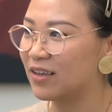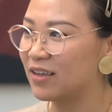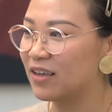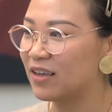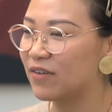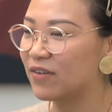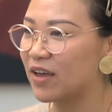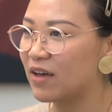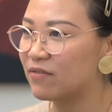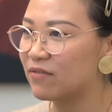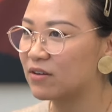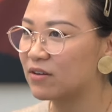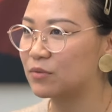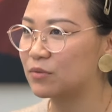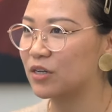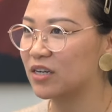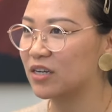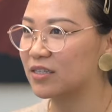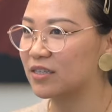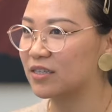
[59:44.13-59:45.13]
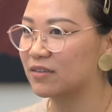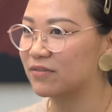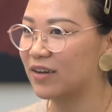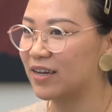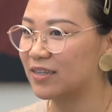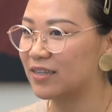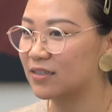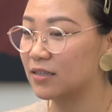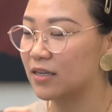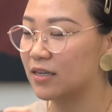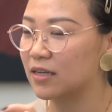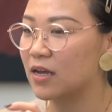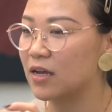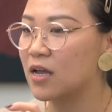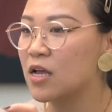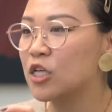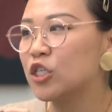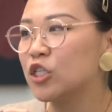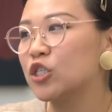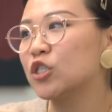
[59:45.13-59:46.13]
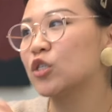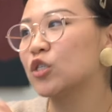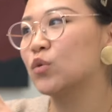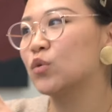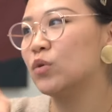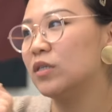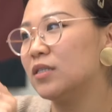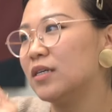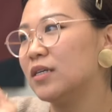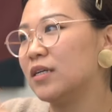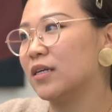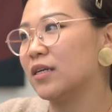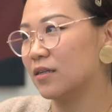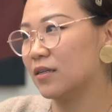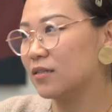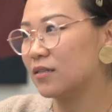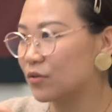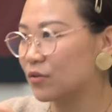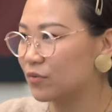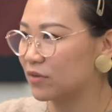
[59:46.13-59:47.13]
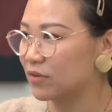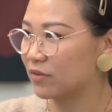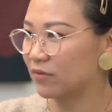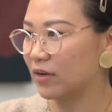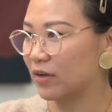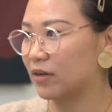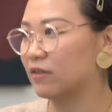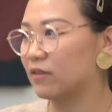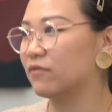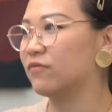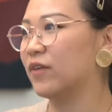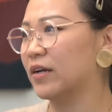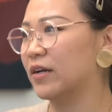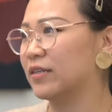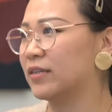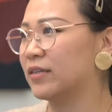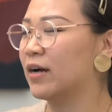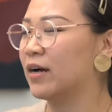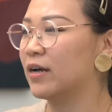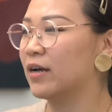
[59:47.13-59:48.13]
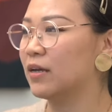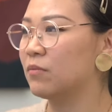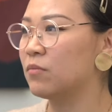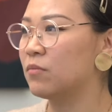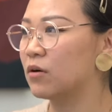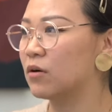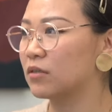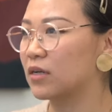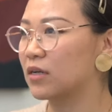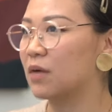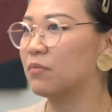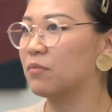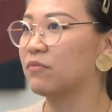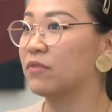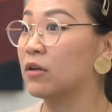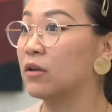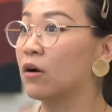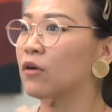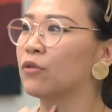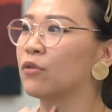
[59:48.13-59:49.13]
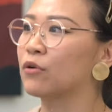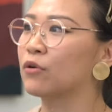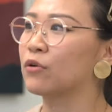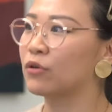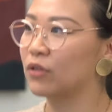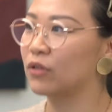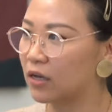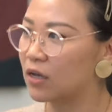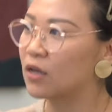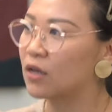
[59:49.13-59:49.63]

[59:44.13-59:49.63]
If I have an objective, I had to like squeeze it in to whenever I could find time on top of the other like